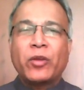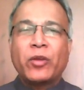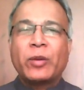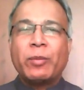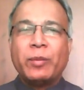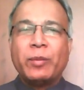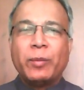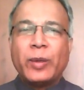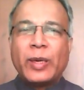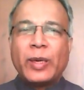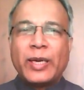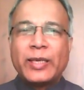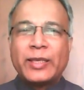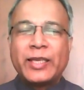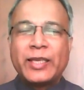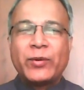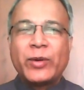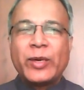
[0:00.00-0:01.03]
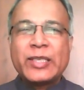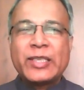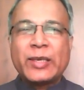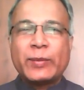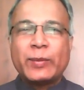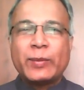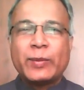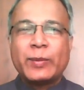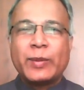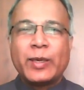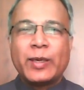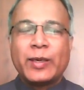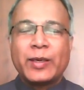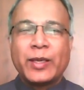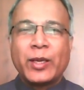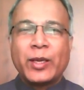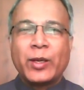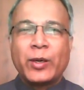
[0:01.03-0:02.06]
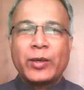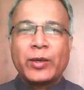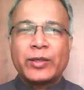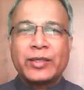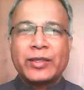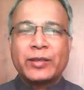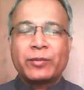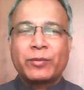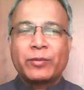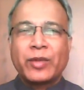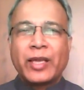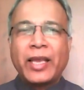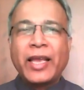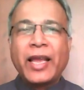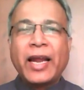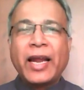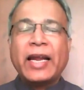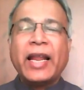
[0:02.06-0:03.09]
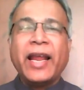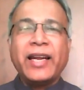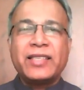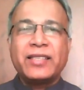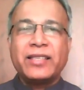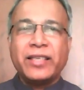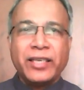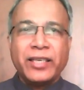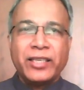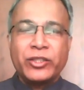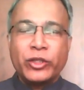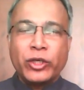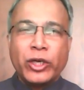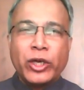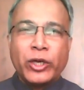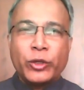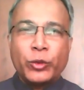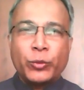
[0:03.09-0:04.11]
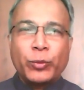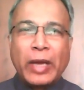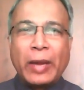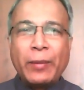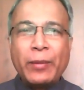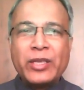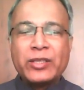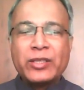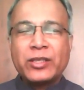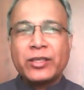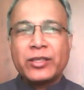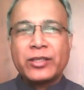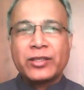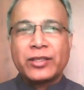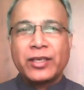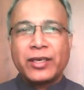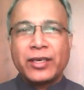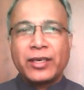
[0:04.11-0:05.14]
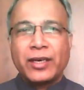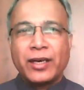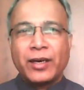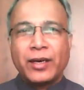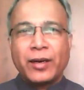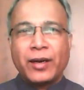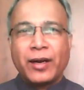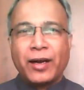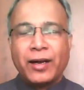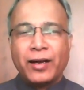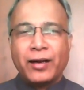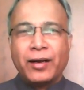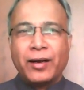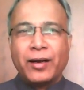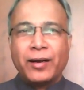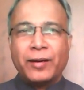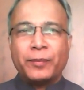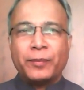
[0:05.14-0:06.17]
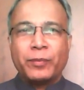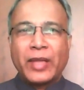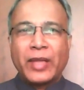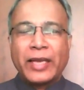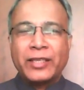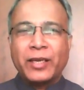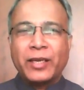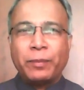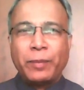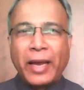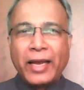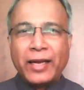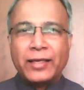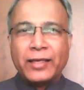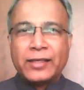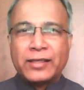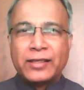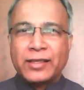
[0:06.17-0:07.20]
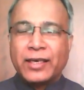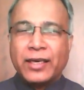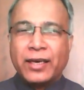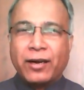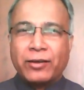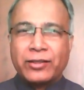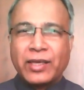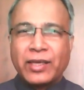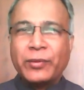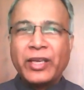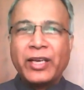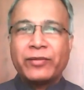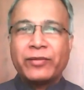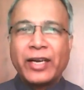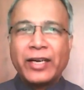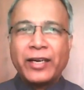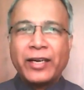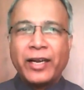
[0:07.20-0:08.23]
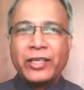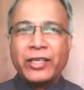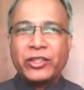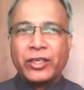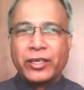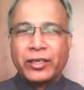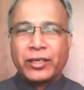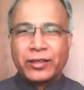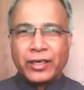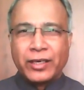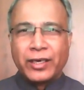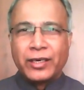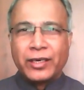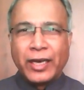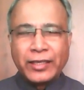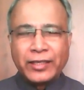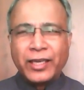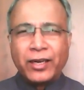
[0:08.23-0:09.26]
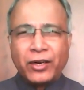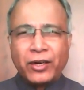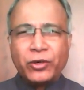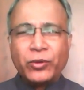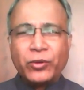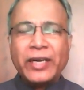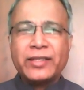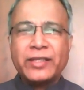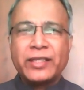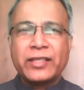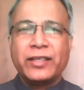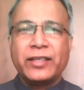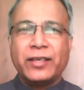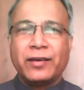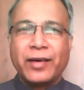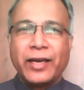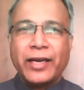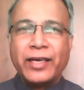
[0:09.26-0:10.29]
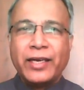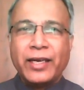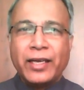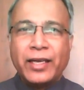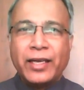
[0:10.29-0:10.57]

you remember, there were some, he had laid siege to Prime Minister's, I think, palace or something of that nature, I think around 2016, right?